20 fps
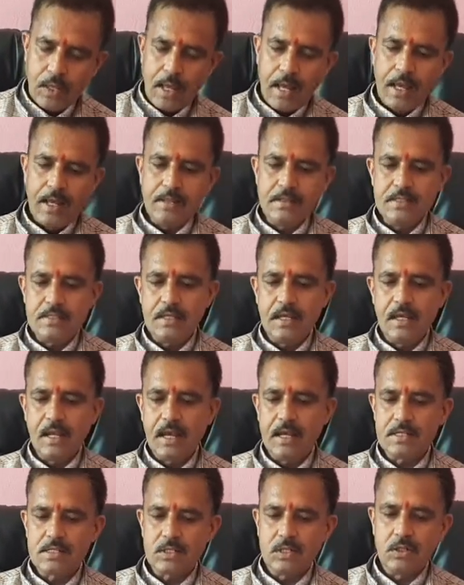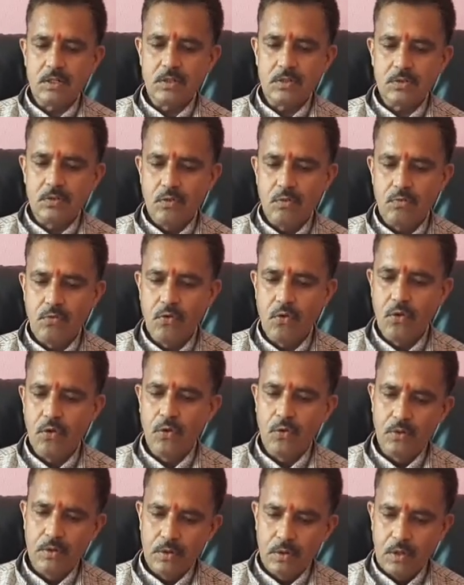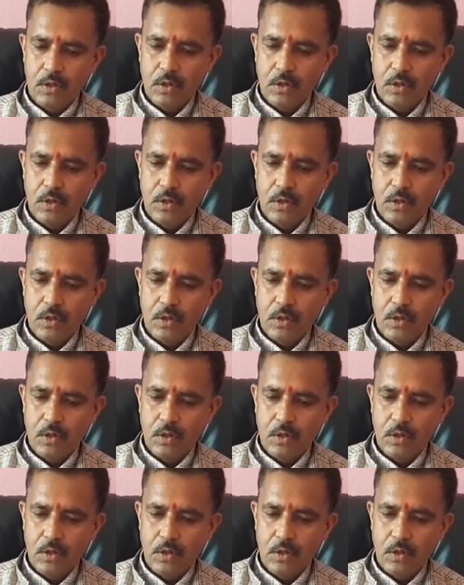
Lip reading: N cell has got 4,